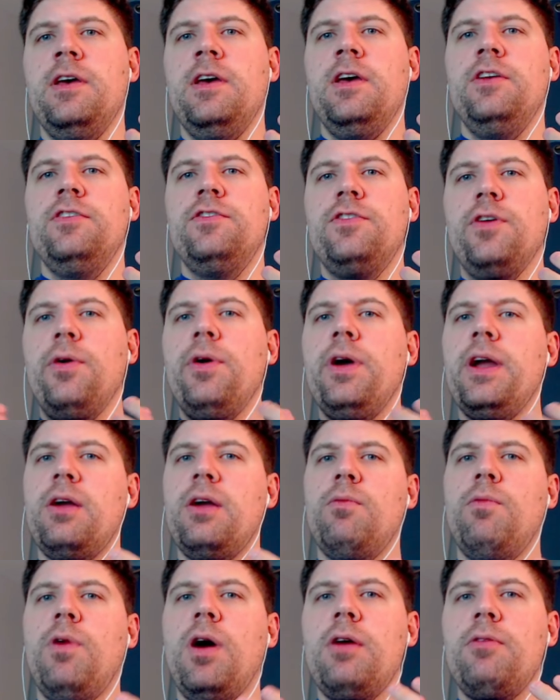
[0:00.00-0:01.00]

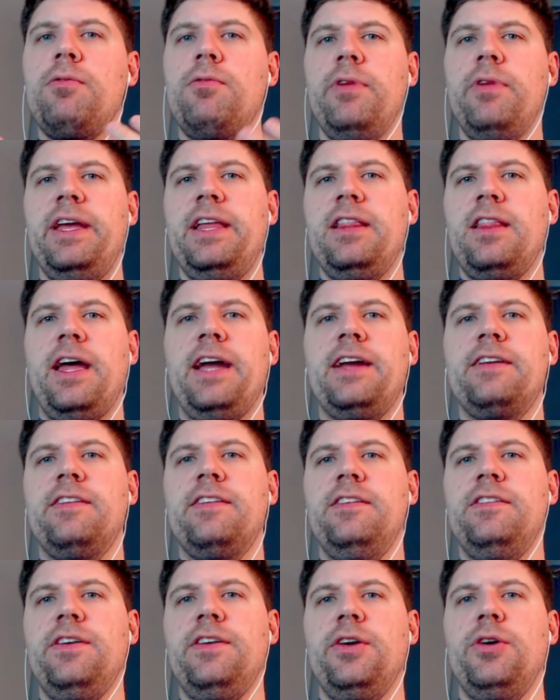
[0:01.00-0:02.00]
doing what we like to
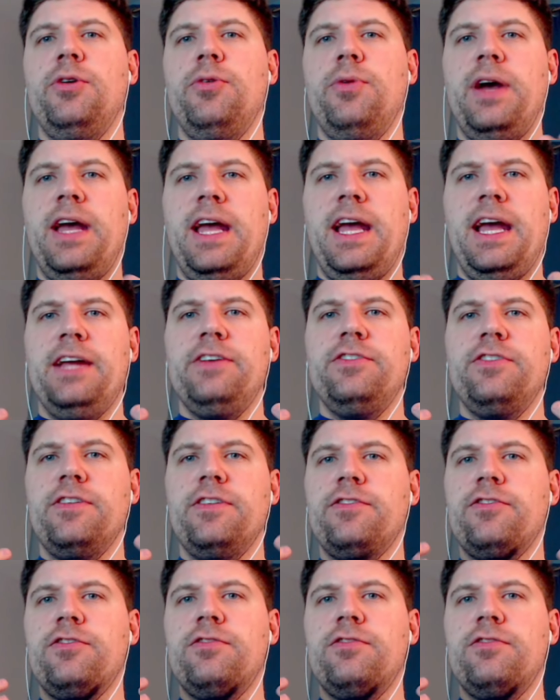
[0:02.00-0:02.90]
do and just